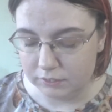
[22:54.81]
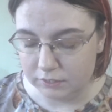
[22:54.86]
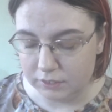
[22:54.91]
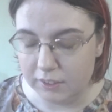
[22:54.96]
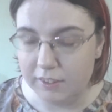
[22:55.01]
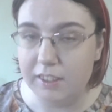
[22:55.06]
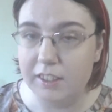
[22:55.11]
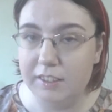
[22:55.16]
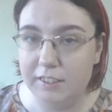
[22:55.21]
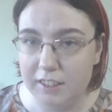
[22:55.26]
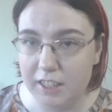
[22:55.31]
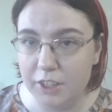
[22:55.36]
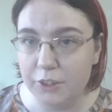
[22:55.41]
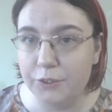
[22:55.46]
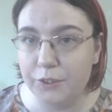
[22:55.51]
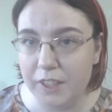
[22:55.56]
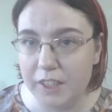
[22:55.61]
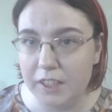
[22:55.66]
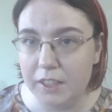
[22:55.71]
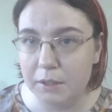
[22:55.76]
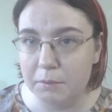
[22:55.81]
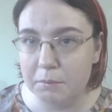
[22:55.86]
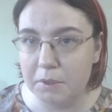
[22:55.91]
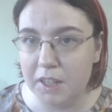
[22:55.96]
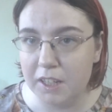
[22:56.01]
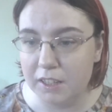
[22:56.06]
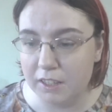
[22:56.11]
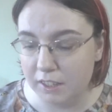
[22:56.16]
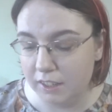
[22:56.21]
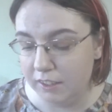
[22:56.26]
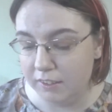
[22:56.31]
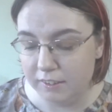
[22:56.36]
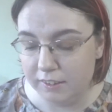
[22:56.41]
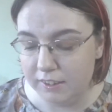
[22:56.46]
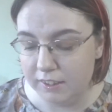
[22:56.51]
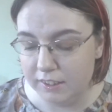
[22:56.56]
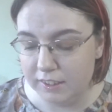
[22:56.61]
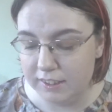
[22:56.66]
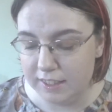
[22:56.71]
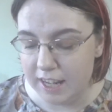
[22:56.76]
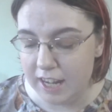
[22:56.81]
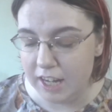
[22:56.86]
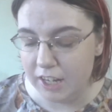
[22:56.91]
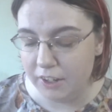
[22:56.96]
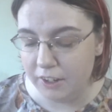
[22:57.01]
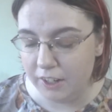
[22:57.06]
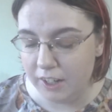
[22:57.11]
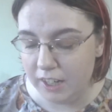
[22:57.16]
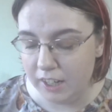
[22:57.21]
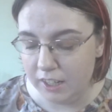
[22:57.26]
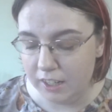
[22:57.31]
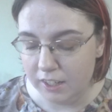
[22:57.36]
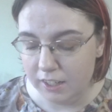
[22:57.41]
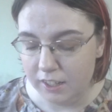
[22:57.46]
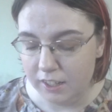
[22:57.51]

Say Tearing at My Heart, it's Terry.